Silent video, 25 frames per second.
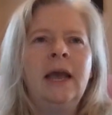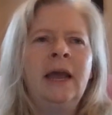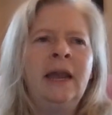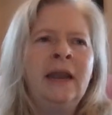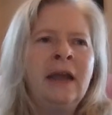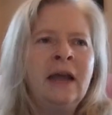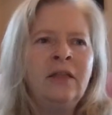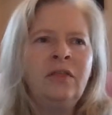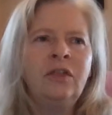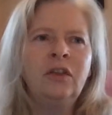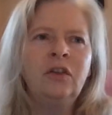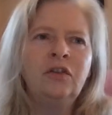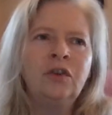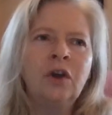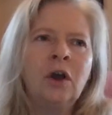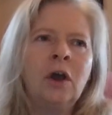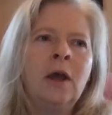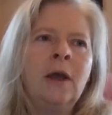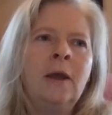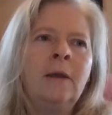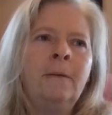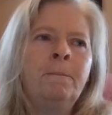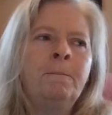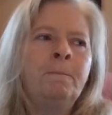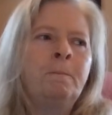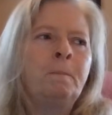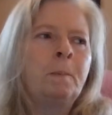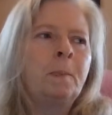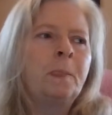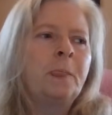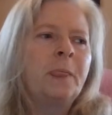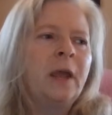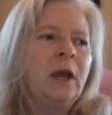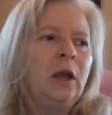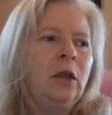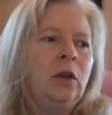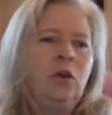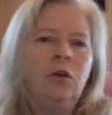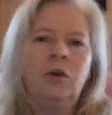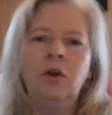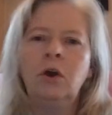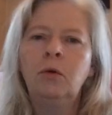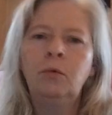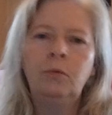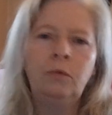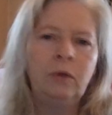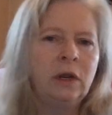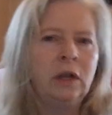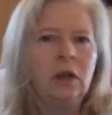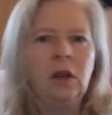And at the time, you
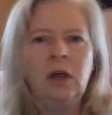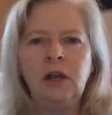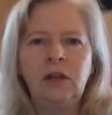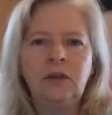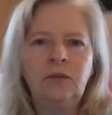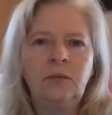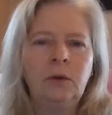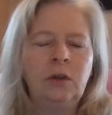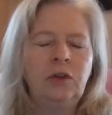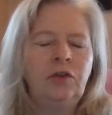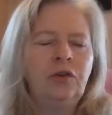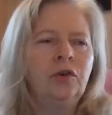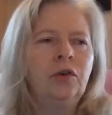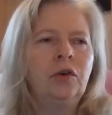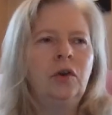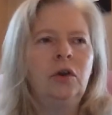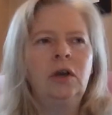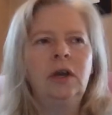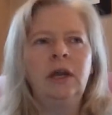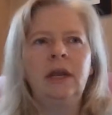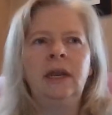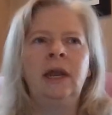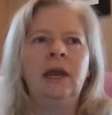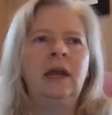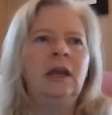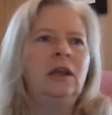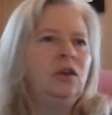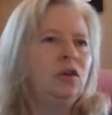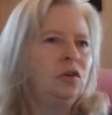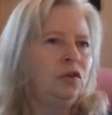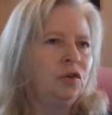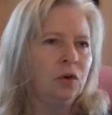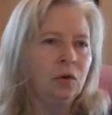don't realize what you're looking at.